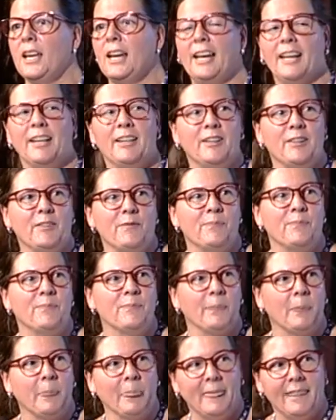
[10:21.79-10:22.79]
And
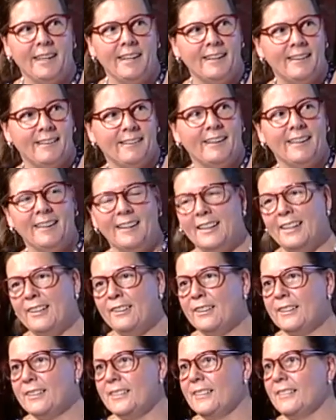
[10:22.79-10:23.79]
I think
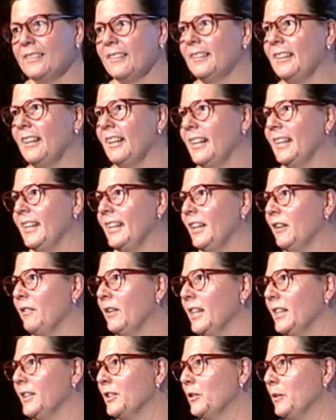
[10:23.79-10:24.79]
Eric's is online
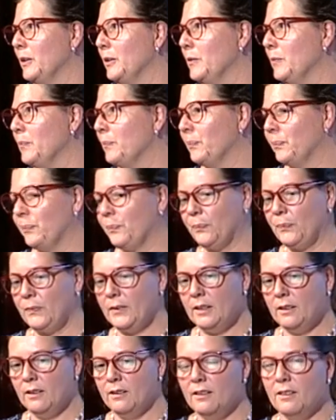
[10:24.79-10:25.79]
anyway as well.
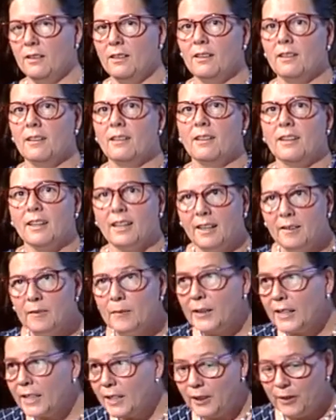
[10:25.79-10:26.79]
Okay,
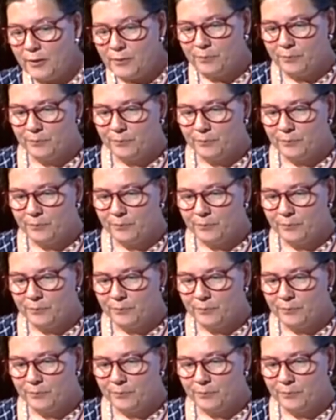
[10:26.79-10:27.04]
thank you.